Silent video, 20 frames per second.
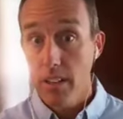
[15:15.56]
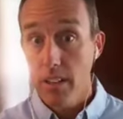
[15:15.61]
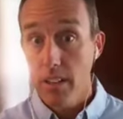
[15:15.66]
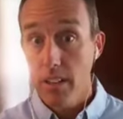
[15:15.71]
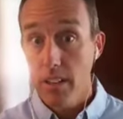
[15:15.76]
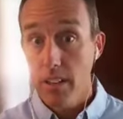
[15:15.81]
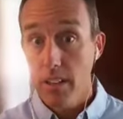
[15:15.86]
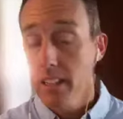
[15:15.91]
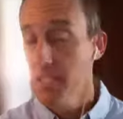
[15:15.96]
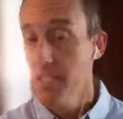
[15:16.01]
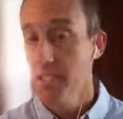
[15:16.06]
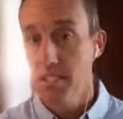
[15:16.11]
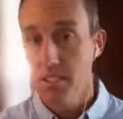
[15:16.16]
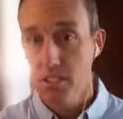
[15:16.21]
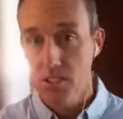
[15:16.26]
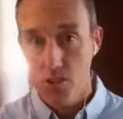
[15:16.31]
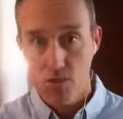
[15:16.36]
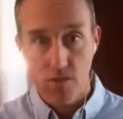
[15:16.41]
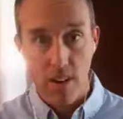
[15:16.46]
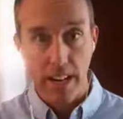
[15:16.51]

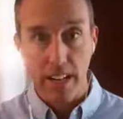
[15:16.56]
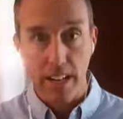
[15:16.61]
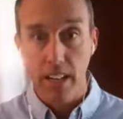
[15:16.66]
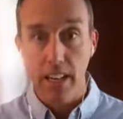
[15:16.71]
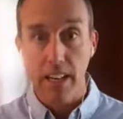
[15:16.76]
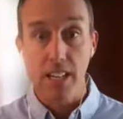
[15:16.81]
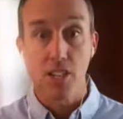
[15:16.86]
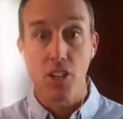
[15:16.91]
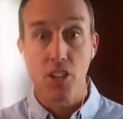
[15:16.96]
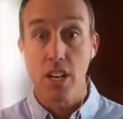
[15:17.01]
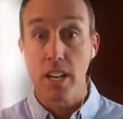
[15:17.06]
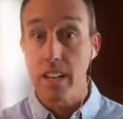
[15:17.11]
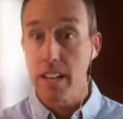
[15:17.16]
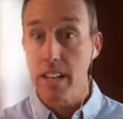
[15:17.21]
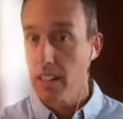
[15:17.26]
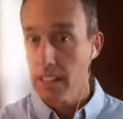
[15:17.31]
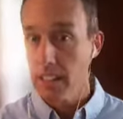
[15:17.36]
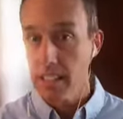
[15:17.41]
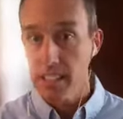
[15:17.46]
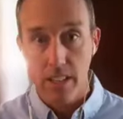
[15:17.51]
inconsistent regulation.
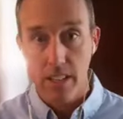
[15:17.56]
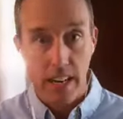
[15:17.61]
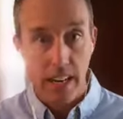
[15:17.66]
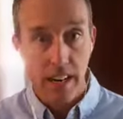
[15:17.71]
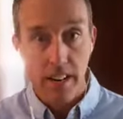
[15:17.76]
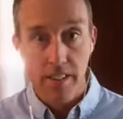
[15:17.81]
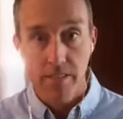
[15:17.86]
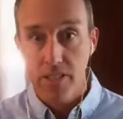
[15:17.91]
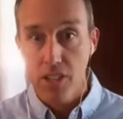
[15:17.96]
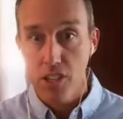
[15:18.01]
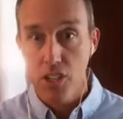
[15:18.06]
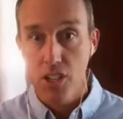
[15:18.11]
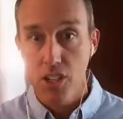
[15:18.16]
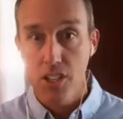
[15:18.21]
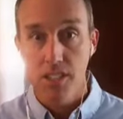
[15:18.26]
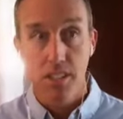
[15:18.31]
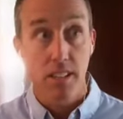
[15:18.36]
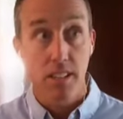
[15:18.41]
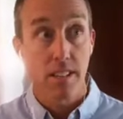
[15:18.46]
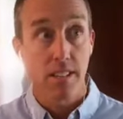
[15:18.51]
It leads to
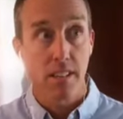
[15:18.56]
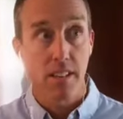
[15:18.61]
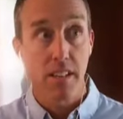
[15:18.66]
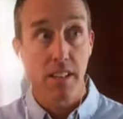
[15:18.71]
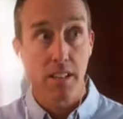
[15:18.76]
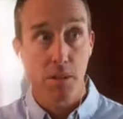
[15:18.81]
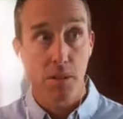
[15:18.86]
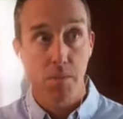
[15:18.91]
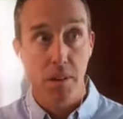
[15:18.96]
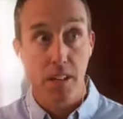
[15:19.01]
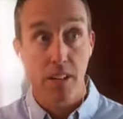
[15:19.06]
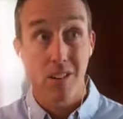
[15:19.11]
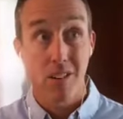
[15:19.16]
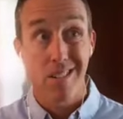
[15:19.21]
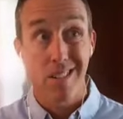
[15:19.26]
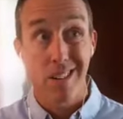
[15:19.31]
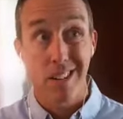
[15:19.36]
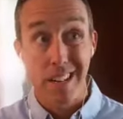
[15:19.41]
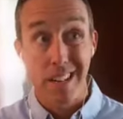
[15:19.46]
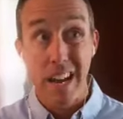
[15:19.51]
inefficiencies in the
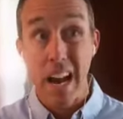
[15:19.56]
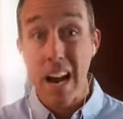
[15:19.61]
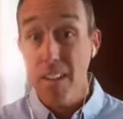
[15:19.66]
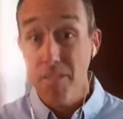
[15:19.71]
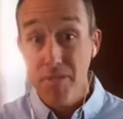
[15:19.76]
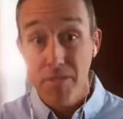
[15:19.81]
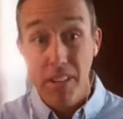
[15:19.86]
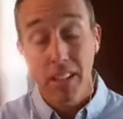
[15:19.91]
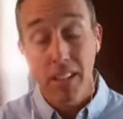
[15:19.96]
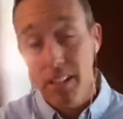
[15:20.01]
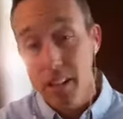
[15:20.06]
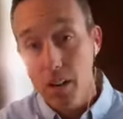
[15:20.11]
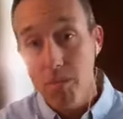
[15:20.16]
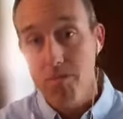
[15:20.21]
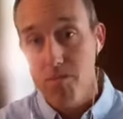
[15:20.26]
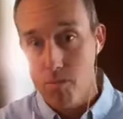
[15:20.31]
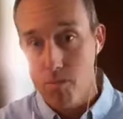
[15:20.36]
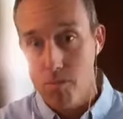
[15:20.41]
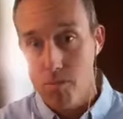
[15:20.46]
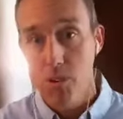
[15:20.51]
inspector not feeling
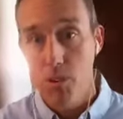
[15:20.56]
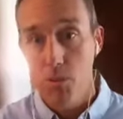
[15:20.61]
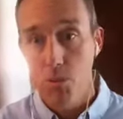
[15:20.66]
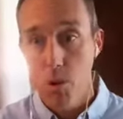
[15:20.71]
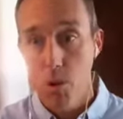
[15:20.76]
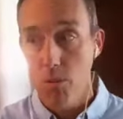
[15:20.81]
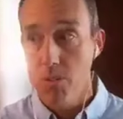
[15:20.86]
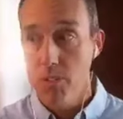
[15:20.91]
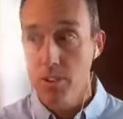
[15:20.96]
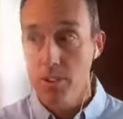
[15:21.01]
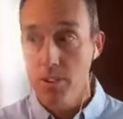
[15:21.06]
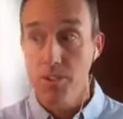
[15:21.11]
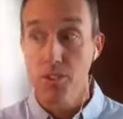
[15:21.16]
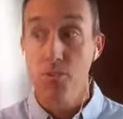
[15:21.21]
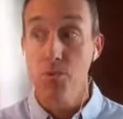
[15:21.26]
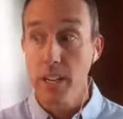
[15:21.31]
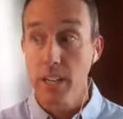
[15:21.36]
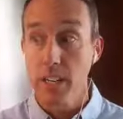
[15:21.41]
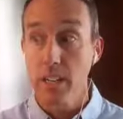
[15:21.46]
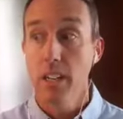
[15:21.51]
comfortable in what they're
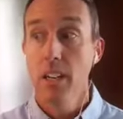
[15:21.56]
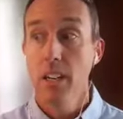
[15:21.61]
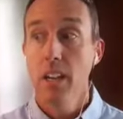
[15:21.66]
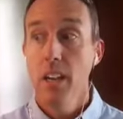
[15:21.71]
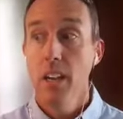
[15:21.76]
doing.